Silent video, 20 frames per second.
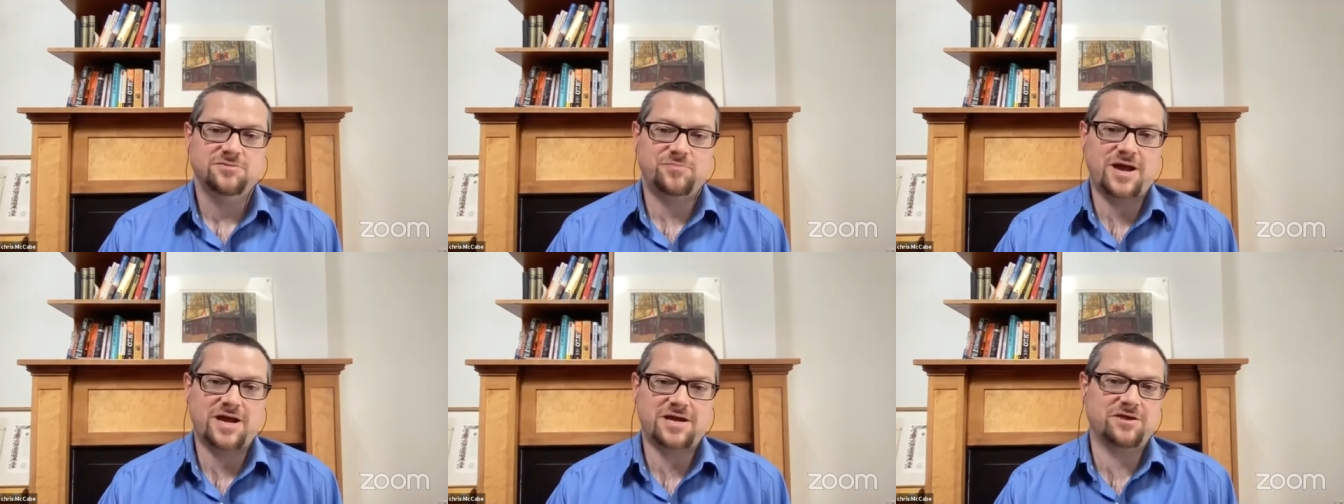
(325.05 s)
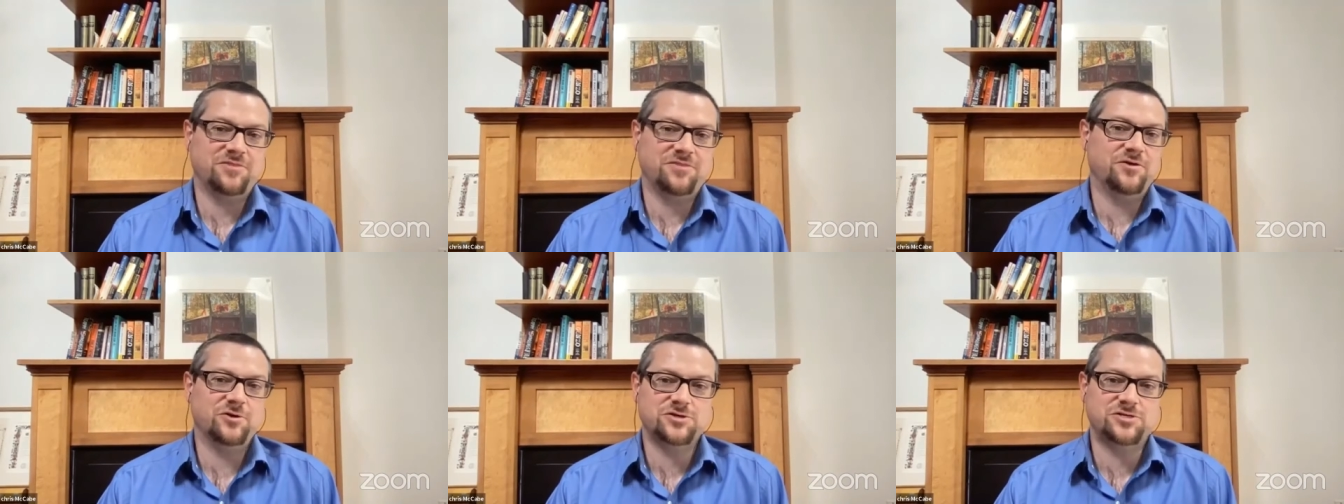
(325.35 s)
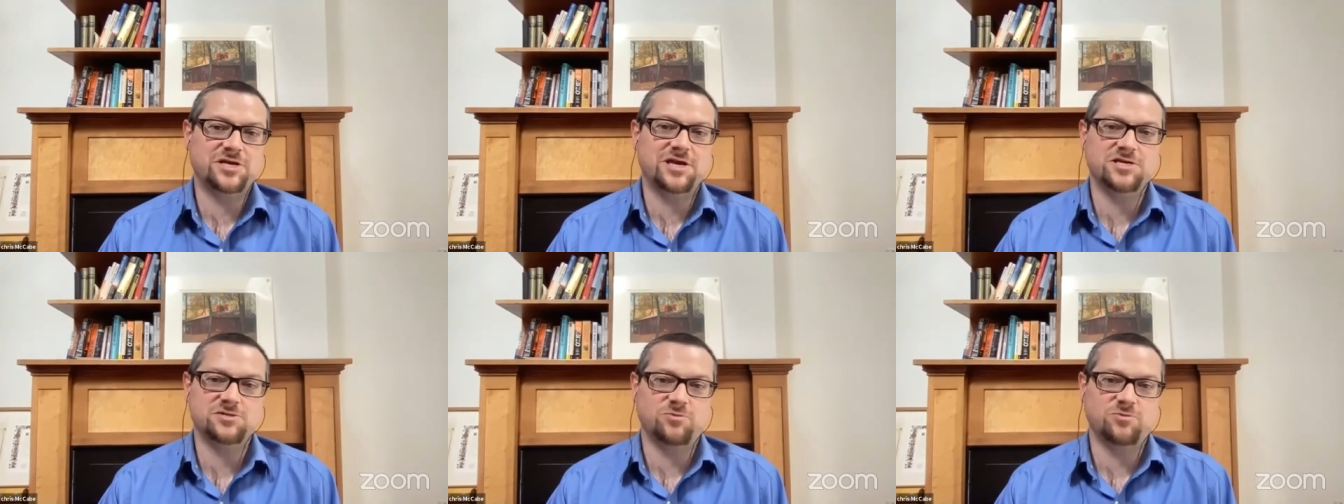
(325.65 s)
Back in those
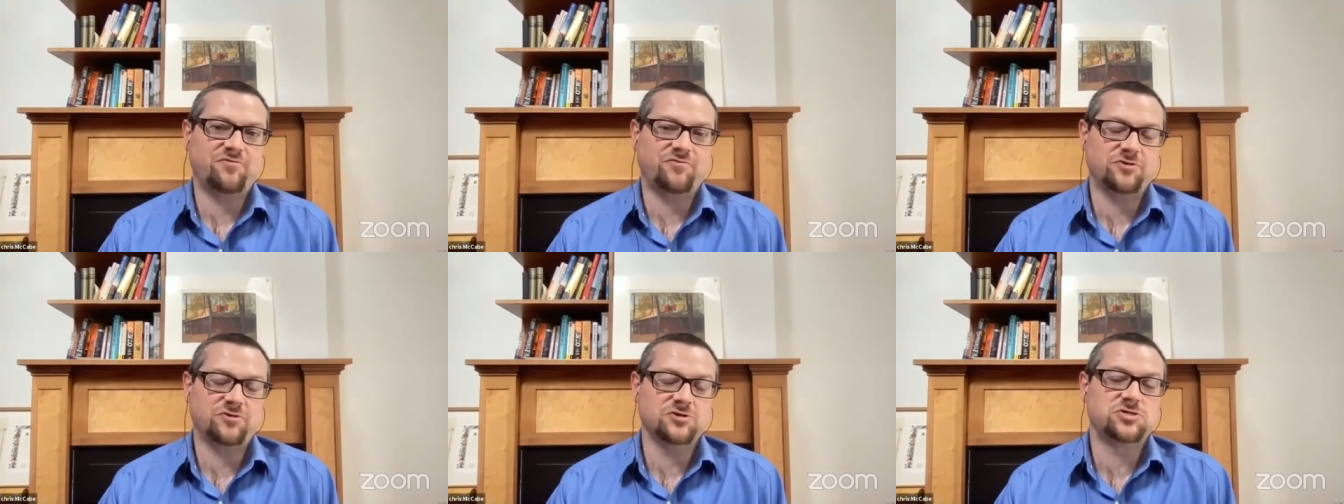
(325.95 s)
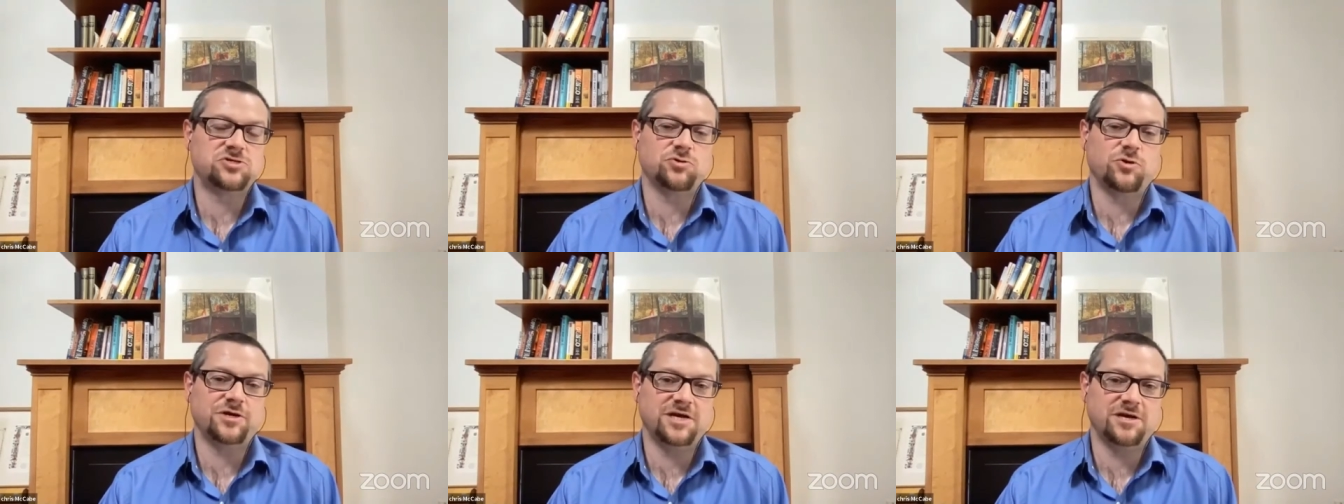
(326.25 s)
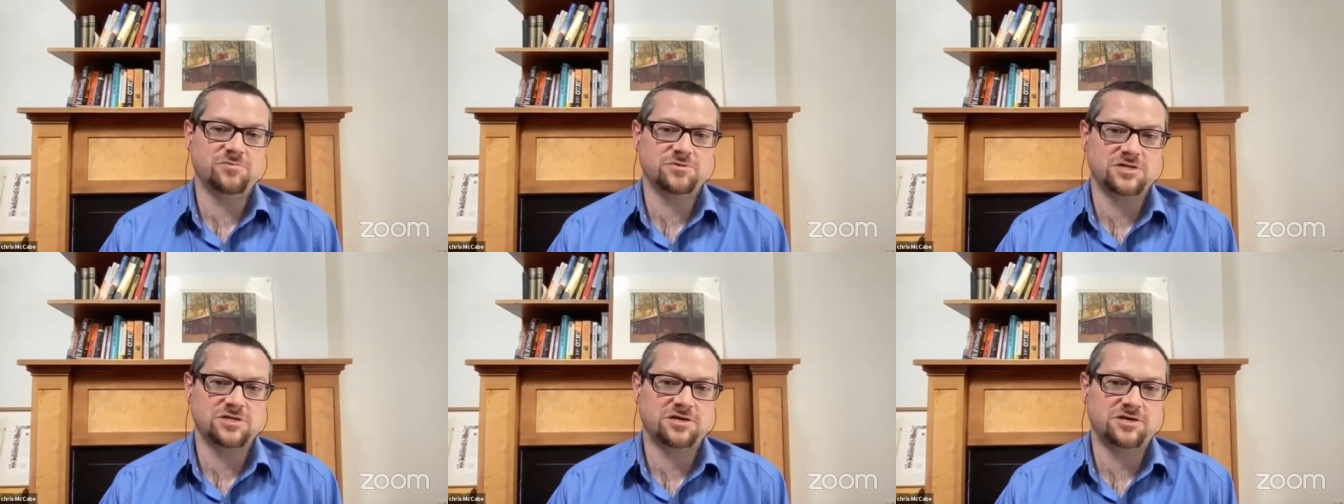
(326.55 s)
days, when I first joined
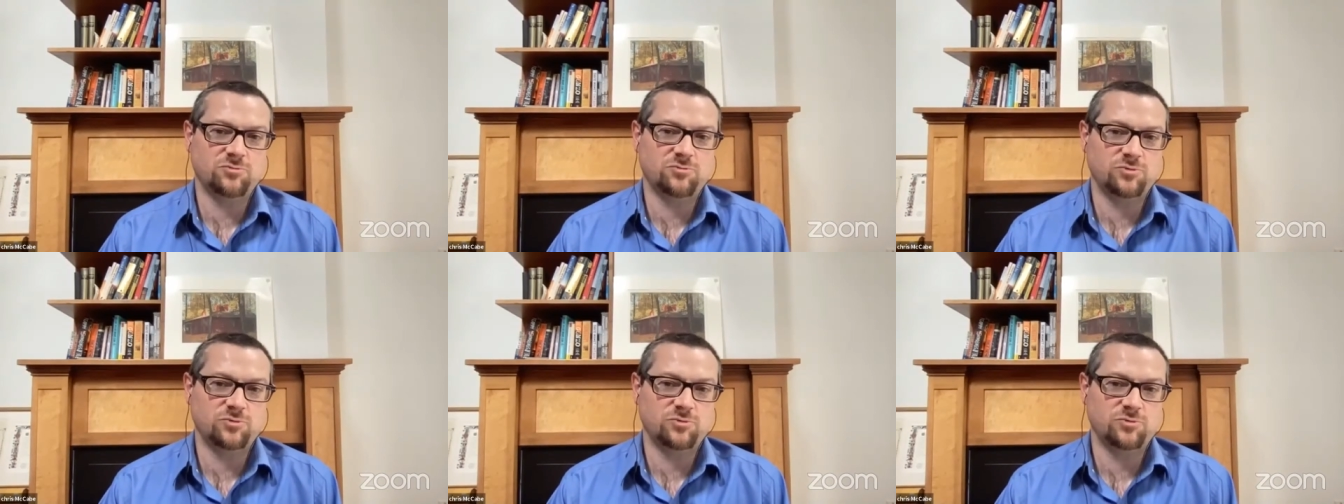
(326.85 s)
Amazon,